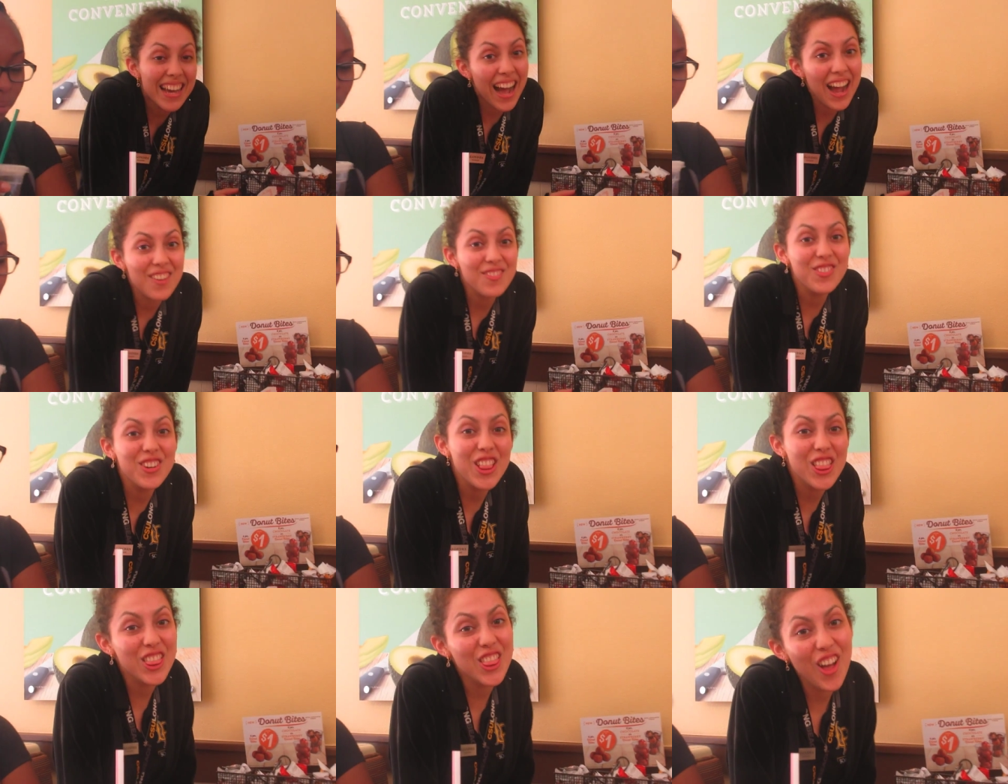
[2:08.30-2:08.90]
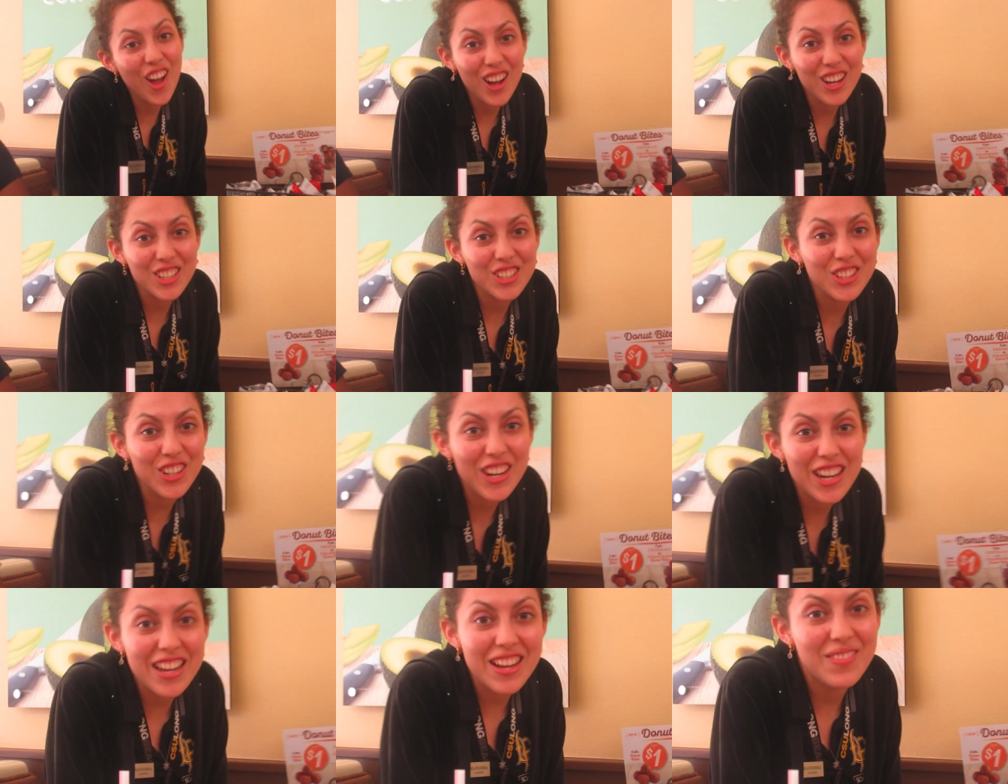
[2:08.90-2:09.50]
I'm
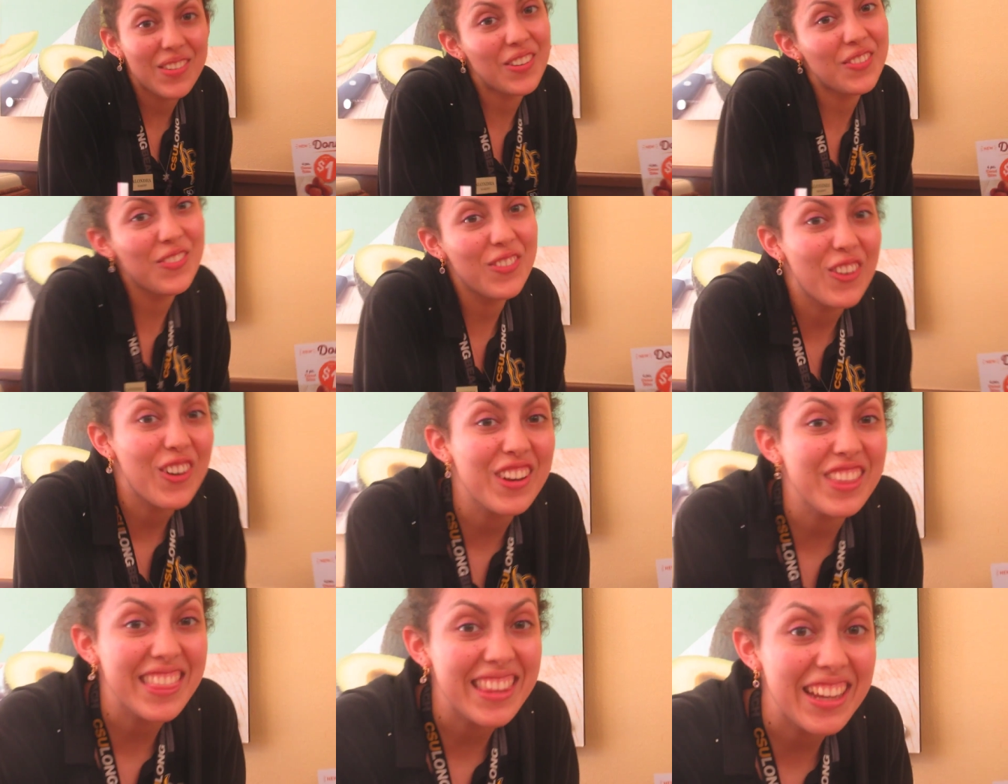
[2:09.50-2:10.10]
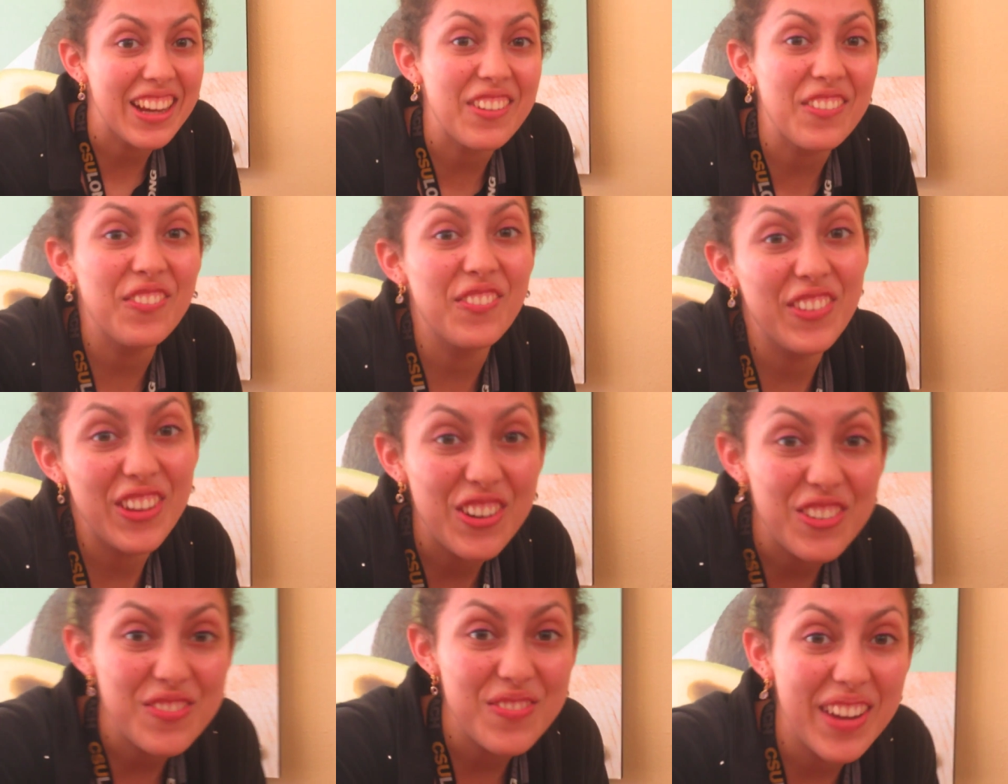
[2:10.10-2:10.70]
Alondra. I'm a fourth year
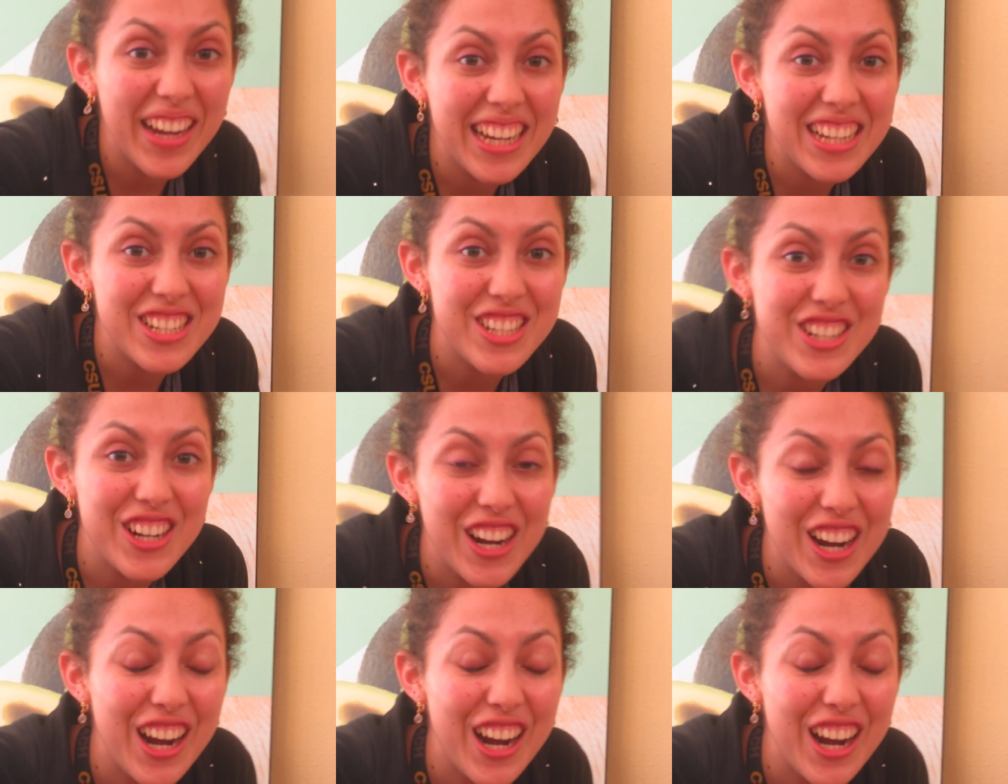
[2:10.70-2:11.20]
film major.